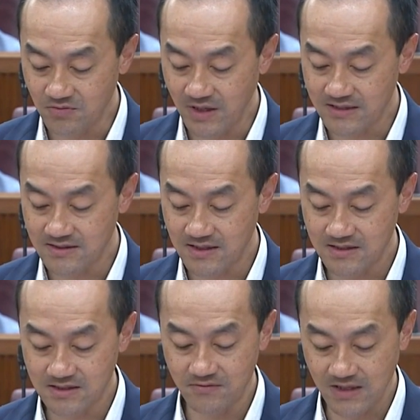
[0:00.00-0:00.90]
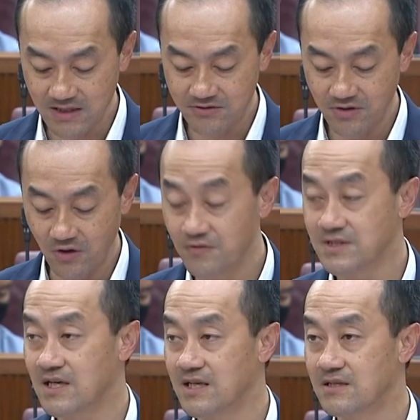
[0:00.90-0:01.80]
who exercises regulatory
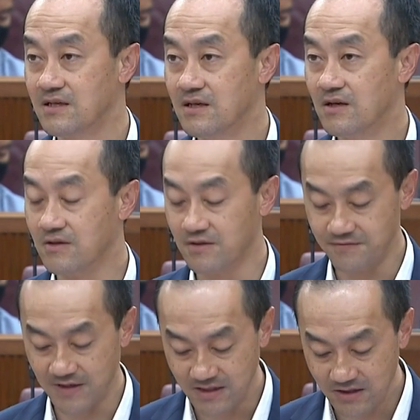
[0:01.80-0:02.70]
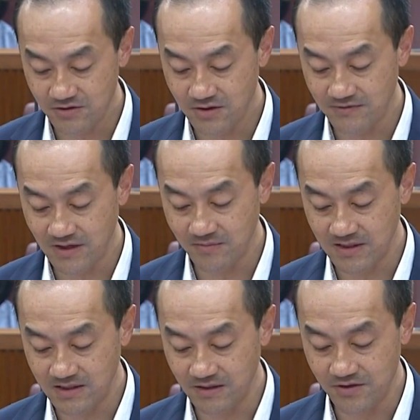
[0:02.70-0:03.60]
oversight on the financial viability